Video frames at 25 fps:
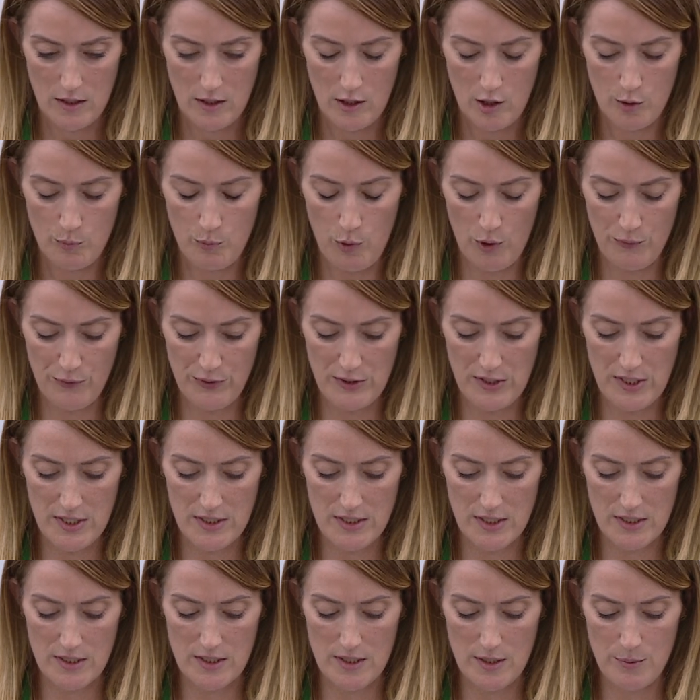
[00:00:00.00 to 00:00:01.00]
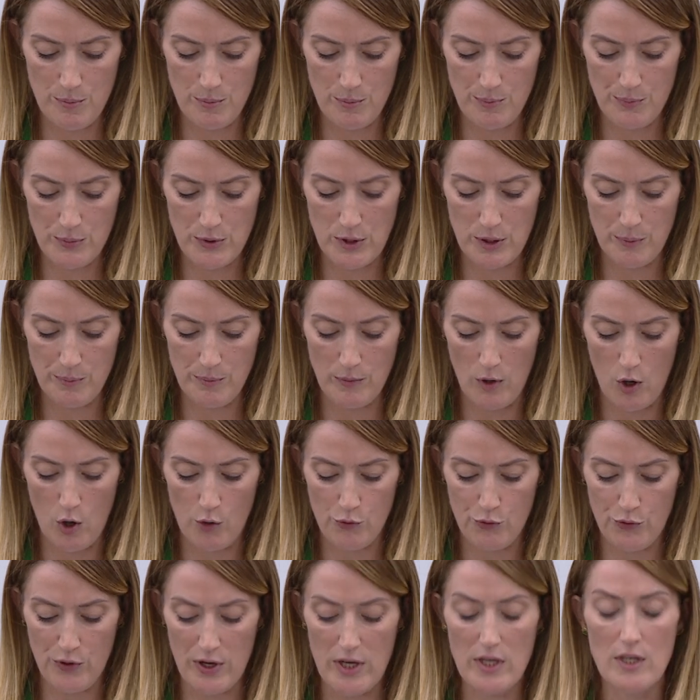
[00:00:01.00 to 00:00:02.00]
Poverty is a symptom
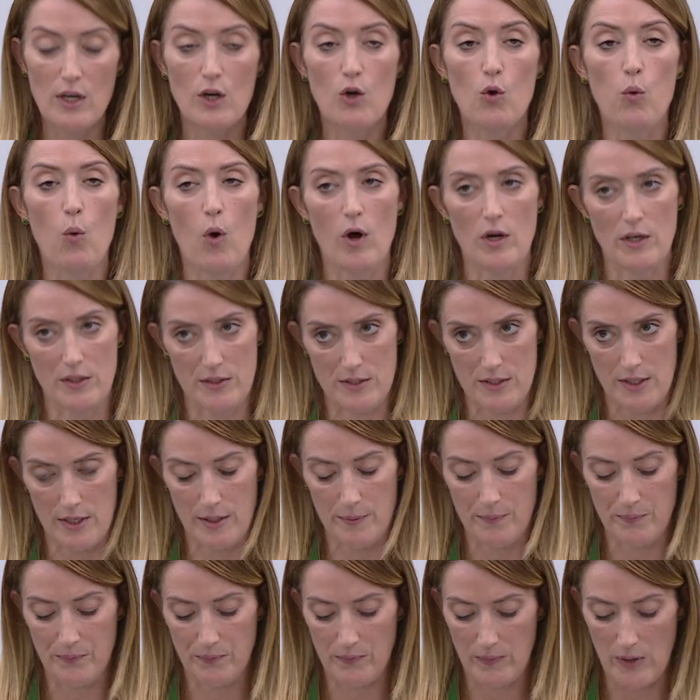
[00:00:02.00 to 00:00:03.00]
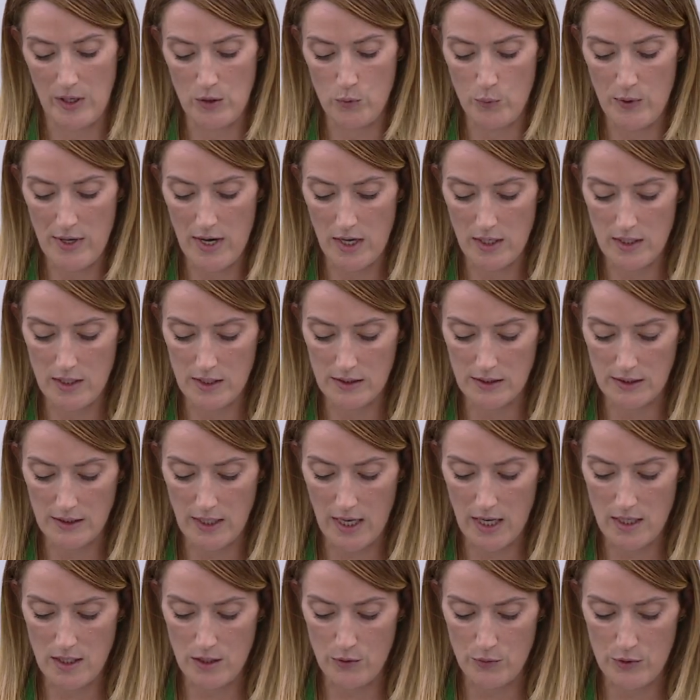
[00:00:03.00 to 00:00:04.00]
of inequality, and we
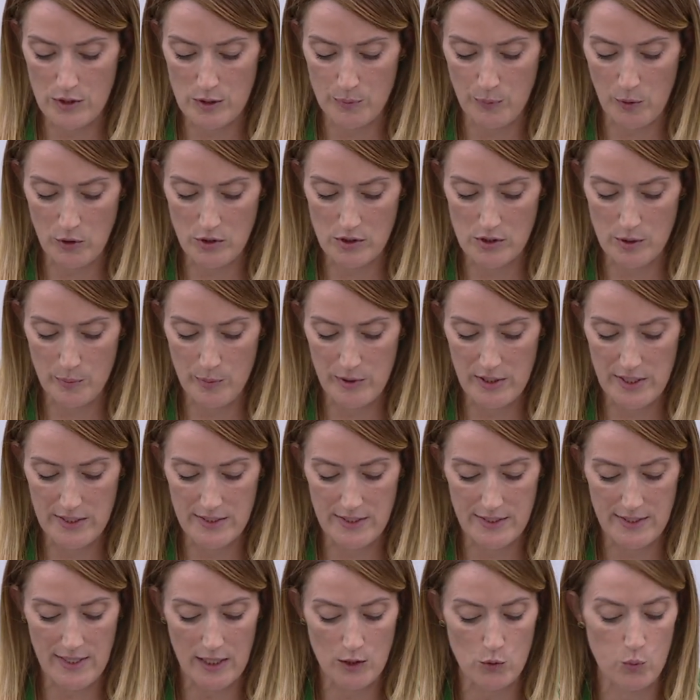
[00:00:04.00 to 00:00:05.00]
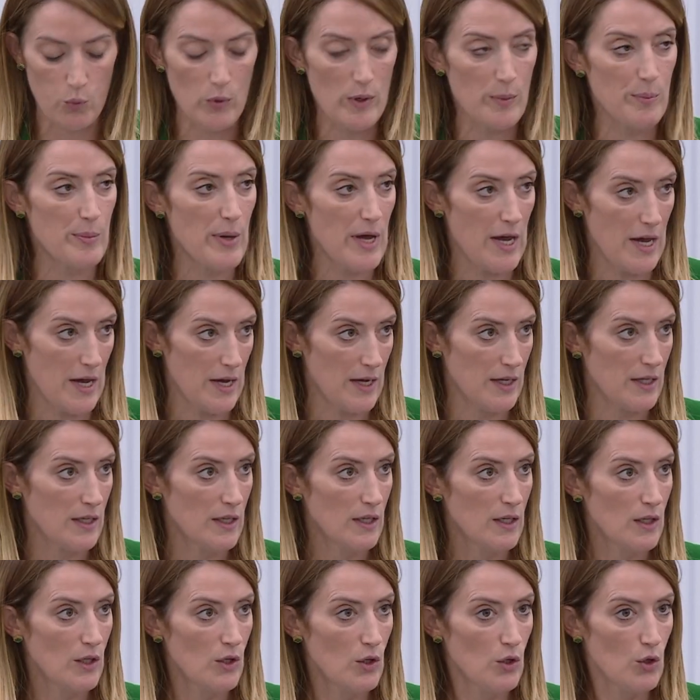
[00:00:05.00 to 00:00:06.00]
understand the responsibility that we bear
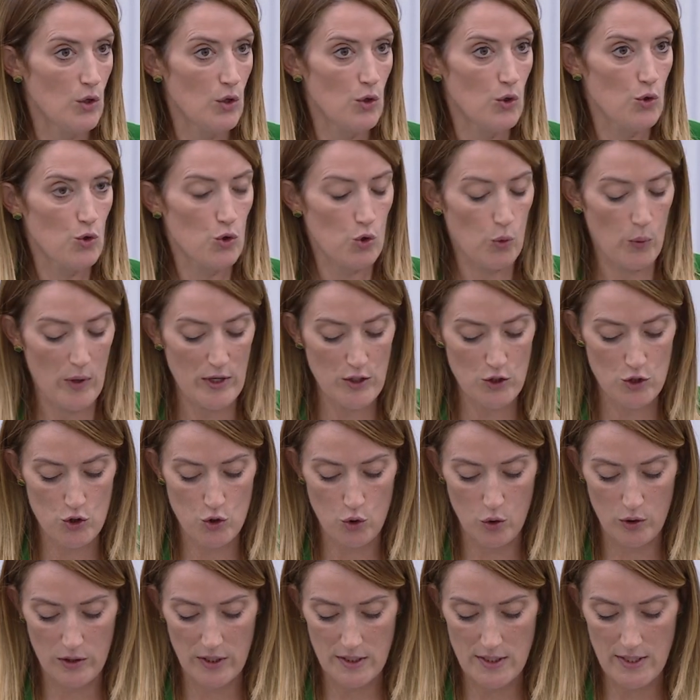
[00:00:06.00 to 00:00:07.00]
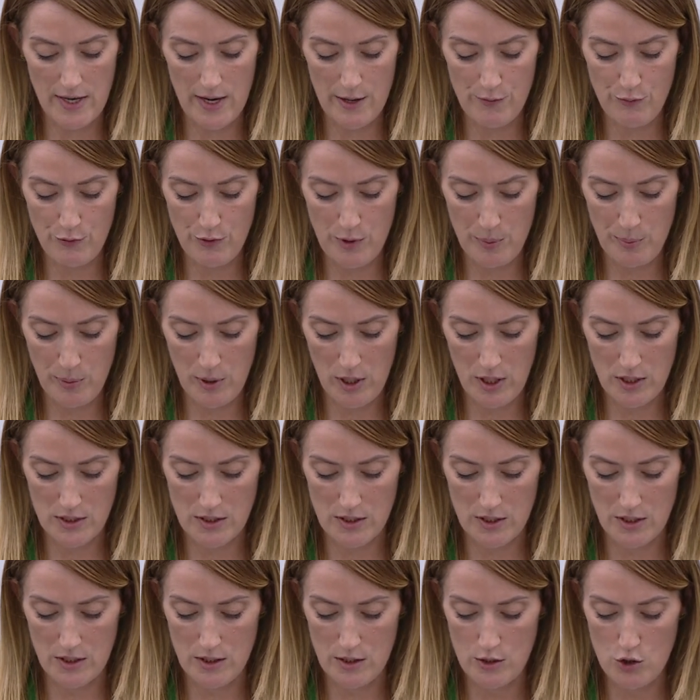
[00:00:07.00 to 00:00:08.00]
to ensure that every
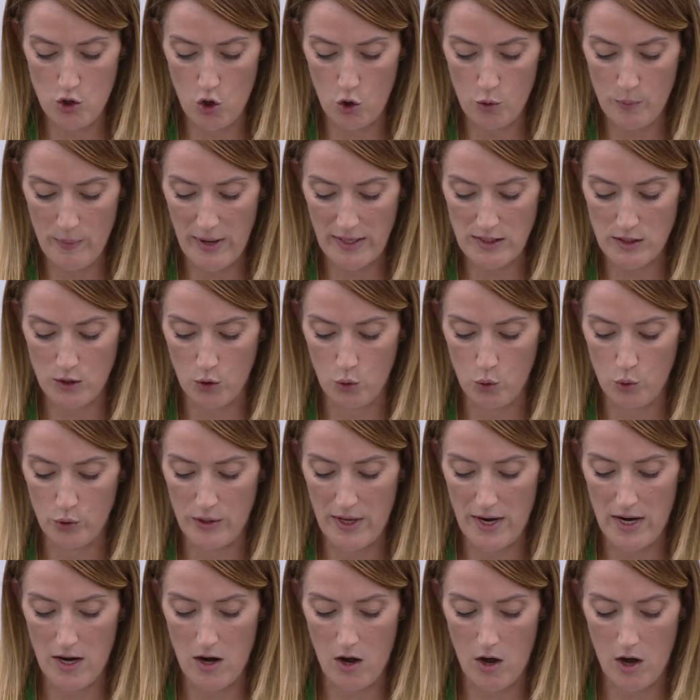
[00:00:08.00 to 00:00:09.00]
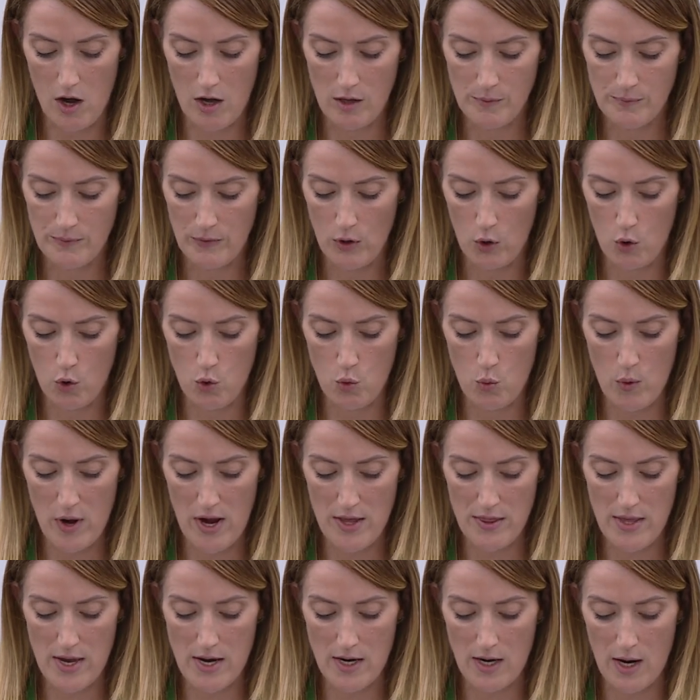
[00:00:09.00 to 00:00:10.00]
person, no matter who they are or
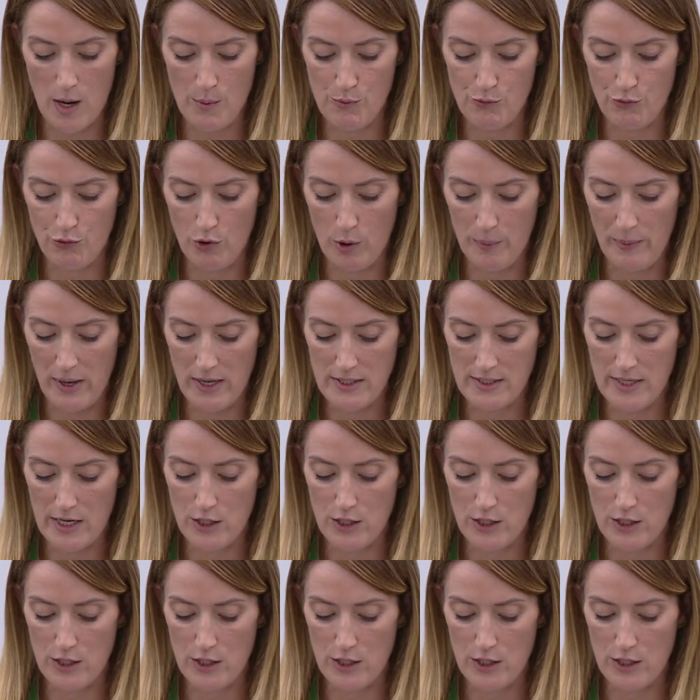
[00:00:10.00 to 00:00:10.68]
where they come from, has a